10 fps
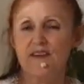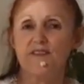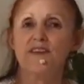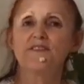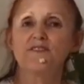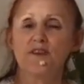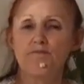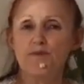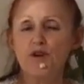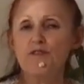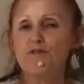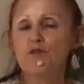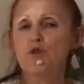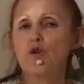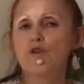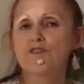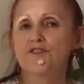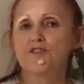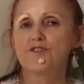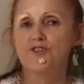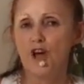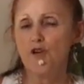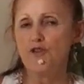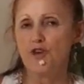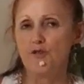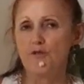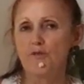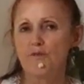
This is a beautiful course to show you